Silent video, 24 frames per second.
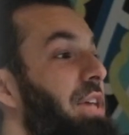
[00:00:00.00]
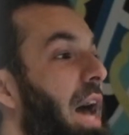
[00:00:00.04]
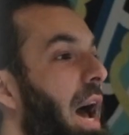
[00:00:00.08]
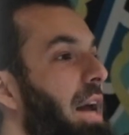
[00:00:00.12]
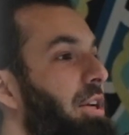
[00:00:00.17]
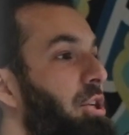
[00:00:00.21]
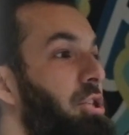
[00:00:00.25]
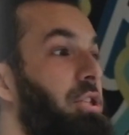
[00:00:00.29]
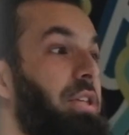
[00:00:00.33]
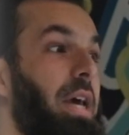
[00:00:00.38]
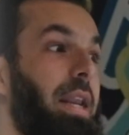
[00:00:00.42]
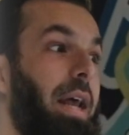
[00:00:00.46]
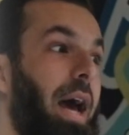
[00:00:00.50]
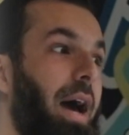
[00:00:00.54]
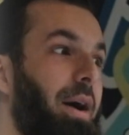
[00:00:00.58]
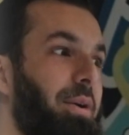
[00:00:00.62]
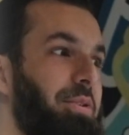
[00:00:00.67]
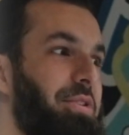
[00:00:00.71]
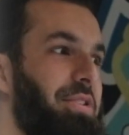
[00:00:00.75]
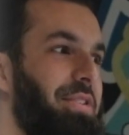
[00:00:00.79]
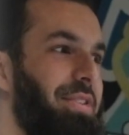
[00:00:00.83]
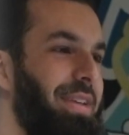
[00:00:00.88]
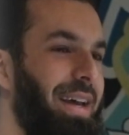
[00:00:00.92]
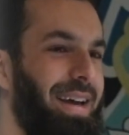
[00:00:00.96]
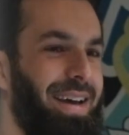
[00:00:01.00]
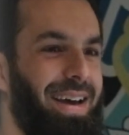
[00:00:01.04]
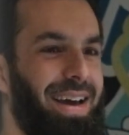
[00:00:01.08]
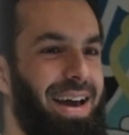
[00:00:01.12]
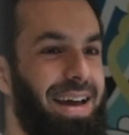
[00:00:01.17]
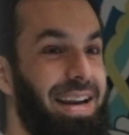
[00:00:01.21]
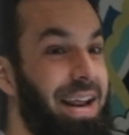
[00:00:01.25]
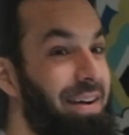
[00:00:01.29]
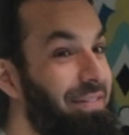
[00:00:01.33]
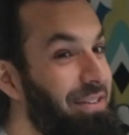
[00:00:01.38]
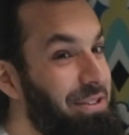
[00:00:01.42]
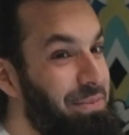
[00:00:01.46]
I just said house.
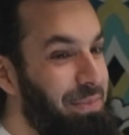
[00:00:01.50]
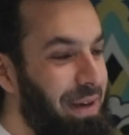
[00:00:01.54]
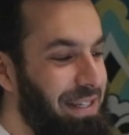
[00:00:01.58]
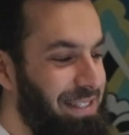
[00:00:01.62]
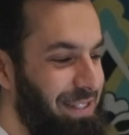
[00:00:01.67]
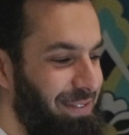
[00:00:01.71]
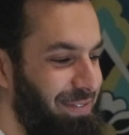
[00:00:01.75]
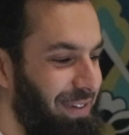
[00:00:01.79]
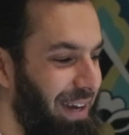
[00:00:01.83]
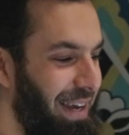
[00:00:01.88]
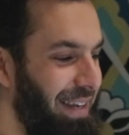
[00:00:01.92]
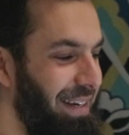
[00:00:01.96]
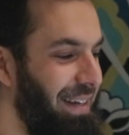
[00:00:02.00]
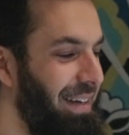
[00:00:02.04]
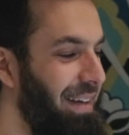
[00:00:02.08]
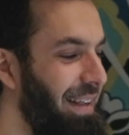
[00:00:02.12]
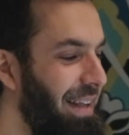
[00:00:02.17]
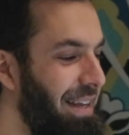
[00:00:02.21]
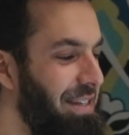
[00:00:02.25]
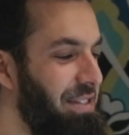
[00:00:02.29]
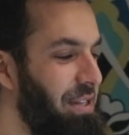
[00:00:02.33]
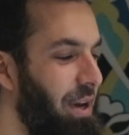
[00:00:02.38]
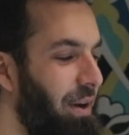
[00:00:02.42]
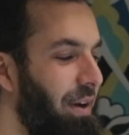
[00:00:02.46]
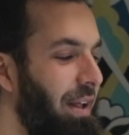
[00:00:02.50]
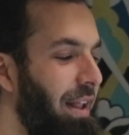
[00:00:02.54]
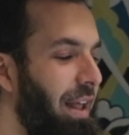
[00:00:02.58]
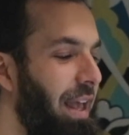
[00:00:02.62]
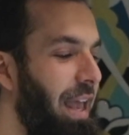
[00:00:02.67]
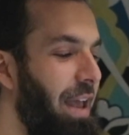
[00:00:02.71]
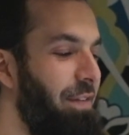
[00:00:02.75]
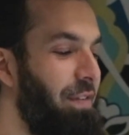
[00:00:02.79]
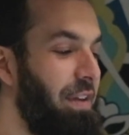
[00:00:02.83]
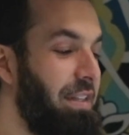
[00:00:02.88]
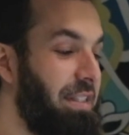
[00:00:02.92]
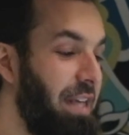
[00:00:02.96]
I never specified. So
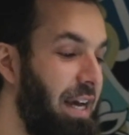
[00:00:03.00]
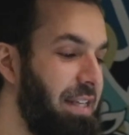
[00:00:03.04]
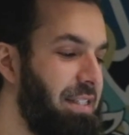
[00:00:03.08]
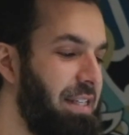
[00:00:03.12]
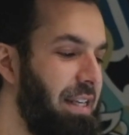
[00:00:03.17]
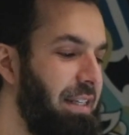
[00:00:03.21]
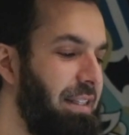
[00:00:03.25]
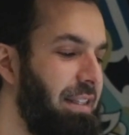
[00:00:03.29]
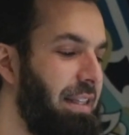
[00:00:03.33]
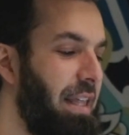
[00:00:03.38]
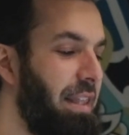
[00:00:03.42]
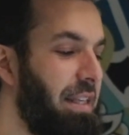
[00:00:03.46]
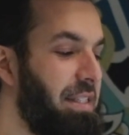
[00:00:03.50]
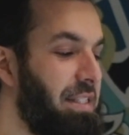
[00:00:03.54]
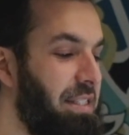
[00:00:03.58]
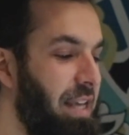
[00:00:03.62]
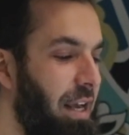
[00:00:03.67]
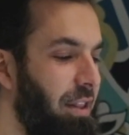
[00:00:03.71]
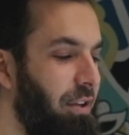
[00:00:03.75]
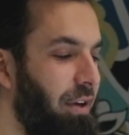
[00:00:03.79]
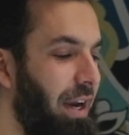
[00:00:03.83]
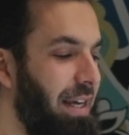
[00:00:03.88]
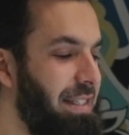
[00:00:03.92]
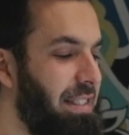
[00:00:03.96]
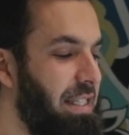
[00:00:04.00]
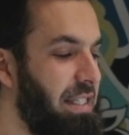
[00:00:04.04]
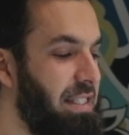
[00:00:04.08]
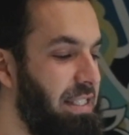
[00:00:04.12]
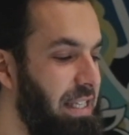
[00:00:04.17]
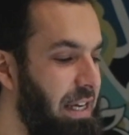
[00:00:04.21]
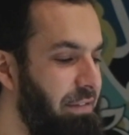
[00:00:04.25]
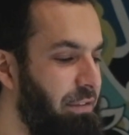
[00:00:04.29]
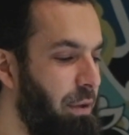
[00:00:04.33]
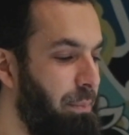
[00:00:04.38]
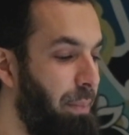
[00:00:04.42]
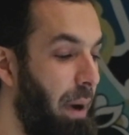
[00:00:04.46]
if it doesn't, then the seller has
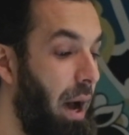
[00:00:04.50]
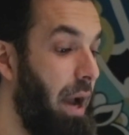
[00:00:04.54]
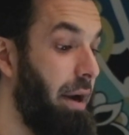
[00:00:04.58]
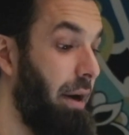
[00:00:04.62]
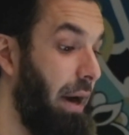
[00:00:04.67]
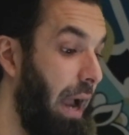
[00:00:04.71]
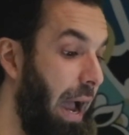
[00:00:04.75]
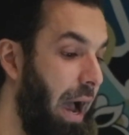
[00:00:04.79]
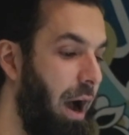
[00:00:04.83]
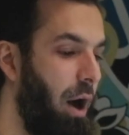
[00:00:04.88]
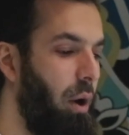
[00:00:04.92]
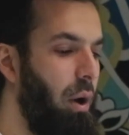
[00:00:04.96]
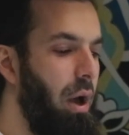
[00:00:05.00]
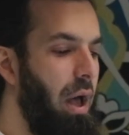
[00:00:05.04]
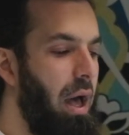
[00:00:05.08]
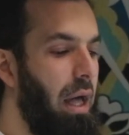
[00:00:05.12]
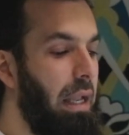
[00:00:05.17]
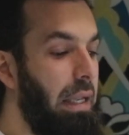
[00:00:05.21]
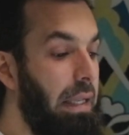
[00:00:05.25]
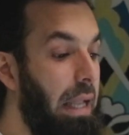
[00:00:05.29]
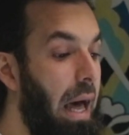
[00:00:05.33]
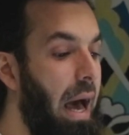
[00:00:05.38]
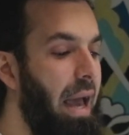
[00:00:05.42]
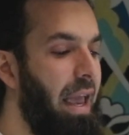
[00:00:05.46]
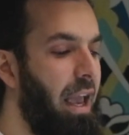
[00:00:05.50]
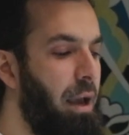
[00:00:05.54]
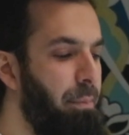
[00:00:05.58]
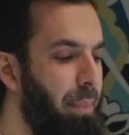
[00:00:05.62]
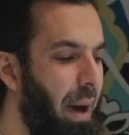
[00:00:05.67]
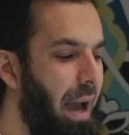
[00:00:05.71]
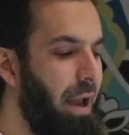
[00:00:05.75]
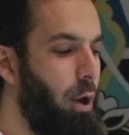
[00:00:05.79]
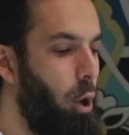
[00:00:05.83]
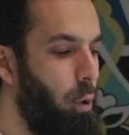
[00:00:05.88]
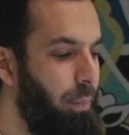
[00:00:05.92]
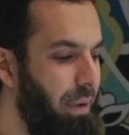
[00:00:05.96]
deceived the buyer. How? Lying
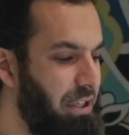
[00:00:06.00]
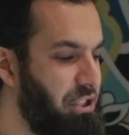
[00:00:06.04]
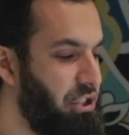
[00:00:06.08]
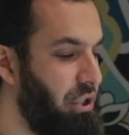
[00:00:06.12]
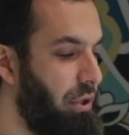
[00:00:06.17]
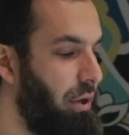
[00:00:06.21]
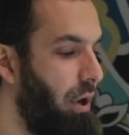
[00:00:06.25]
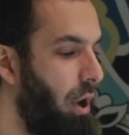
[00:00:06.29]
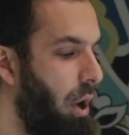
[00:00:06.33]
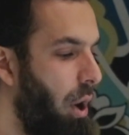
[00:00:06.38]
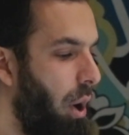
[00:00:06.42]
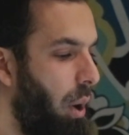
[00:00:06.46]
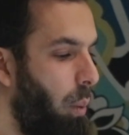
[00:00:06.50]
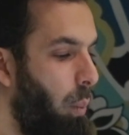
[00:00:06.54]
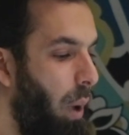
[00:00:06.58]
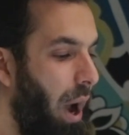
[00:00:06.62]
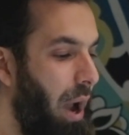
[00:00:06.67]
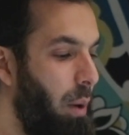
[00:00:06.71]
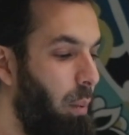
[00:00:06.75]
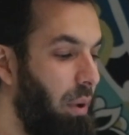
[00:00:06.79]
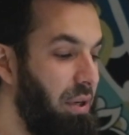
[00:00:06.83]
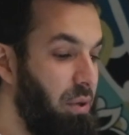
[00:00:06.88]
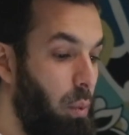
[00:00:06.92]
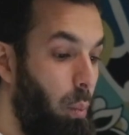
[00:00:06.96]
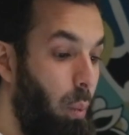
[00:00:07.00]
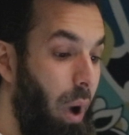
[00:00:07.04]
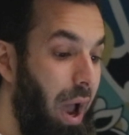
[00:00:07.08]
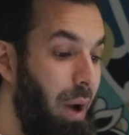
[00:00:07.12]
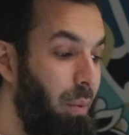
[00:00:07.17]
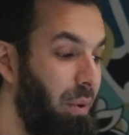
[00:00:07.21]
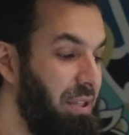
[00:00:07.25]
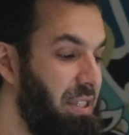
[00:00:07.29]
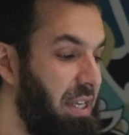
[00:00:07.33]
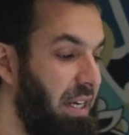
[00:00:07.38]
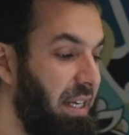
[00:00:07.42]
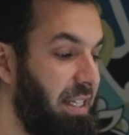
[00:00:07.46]
by omission. Why
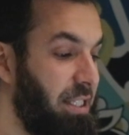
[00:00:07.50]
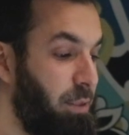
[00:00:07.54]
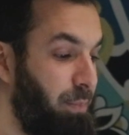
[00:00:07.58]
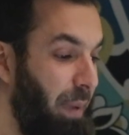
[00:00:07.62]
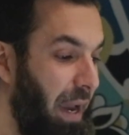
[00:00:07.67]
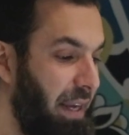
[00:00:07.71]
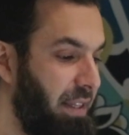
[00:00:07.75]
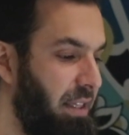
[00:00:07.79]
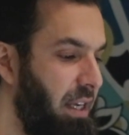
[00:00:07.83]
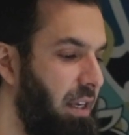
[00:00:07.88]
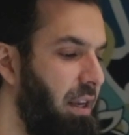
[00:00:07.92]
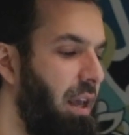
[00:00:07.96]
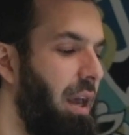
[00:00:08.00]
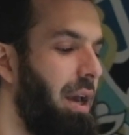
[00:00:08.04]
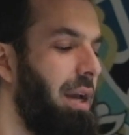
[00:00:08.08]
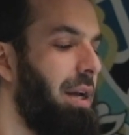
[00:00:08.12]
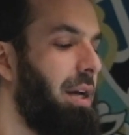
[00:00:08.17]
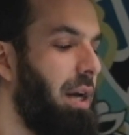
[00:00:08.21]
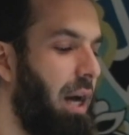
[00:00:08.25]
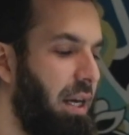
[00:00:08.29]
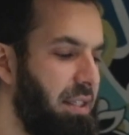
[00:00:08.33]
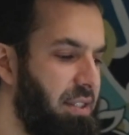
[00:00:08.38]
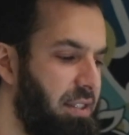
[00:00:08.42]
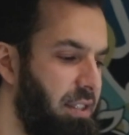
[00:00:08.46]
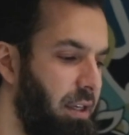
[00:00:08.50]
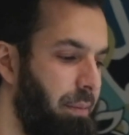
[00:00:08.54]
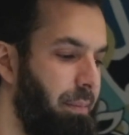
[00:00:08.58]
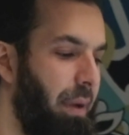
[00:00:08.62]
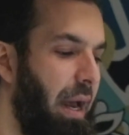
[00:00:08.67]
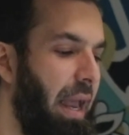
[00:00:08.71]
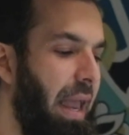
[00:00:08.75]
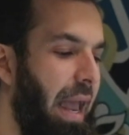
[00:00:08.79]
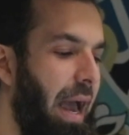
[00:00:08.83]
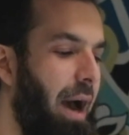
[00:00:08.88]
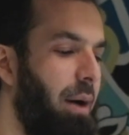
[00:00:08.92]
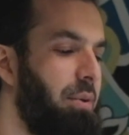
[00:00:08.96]
was it expected?
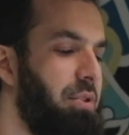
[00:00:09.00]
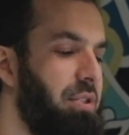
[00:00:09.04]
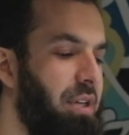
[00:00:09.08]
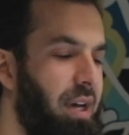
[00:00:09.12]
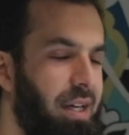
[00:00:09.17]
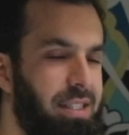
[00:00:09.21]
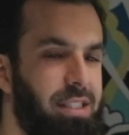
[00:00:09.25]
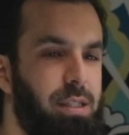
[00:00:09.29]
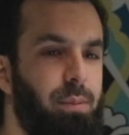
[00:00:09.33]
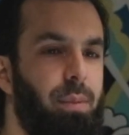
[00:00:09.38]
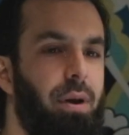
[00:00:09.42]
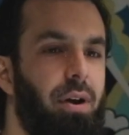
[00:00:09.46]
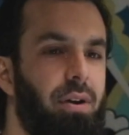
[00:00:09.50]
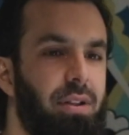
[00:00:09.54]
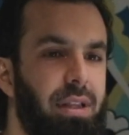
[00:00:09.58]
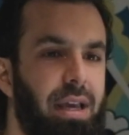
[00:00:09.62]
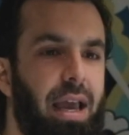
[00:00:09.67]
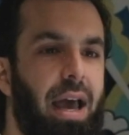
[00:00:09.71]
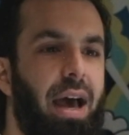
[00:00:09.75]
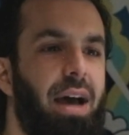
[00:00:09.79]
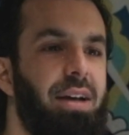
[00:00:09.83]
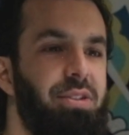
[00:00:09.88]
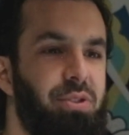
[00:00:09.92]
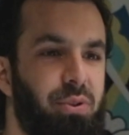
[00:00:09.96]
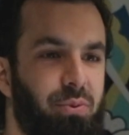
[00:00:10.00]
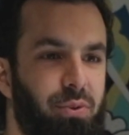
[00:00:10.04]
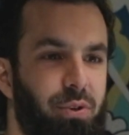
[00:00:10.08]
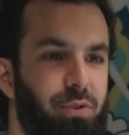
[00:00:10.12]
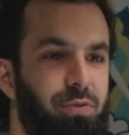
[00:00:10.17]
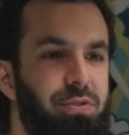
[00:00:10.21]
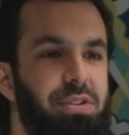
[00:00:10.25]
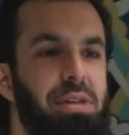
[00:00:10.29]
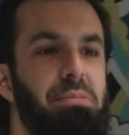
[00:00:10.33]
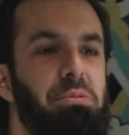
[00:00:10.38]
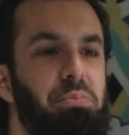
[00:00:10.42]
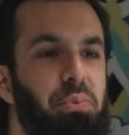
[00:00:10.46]
Custom. A house customarily has a
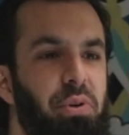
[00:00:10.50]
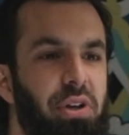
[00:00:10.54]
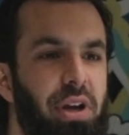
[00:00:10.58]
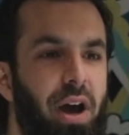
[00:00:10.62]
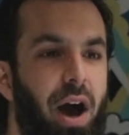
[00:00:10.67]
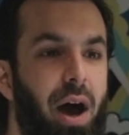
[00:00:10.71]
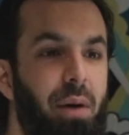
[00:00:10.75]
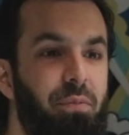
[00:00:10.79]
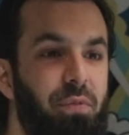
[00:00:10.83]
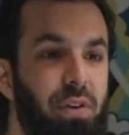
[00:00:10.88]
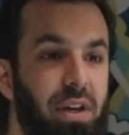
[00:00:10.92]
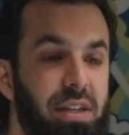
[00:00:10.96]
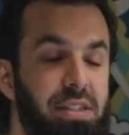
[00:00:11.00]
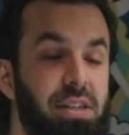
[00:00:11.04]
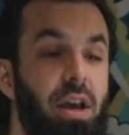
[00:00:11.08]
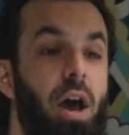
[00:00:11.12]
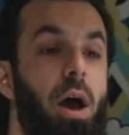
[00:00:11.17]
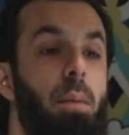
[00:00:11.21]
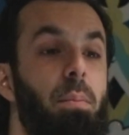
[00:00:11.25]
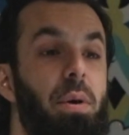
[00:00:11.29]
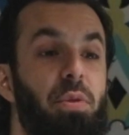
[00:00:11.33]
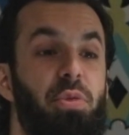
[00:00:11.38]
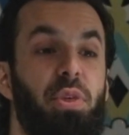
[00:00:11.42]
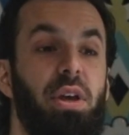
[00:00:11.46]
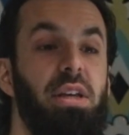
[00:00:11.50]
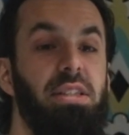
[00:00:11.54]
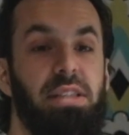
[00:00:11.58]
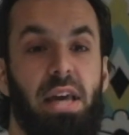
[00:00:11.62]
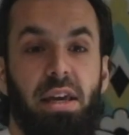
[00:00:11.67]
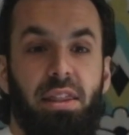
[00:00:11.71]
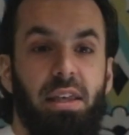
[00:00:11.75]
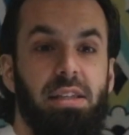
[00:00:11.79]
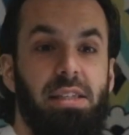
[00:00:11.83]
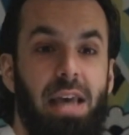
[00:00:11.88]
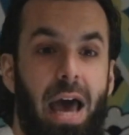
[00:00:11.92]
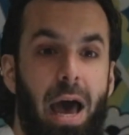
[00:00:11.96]
roof. Seems pretty obvious, but things
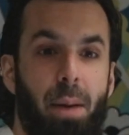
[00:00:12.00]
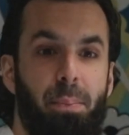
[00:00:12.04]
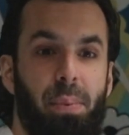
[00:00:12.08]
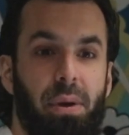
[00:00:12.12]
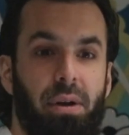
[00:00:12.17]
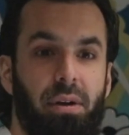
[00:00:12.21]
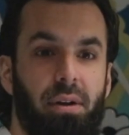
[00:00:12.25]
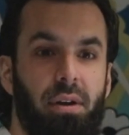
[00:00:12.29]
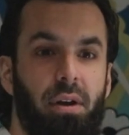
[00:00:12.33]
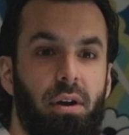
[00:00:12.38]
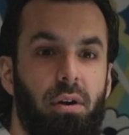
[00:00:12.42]
like this happen,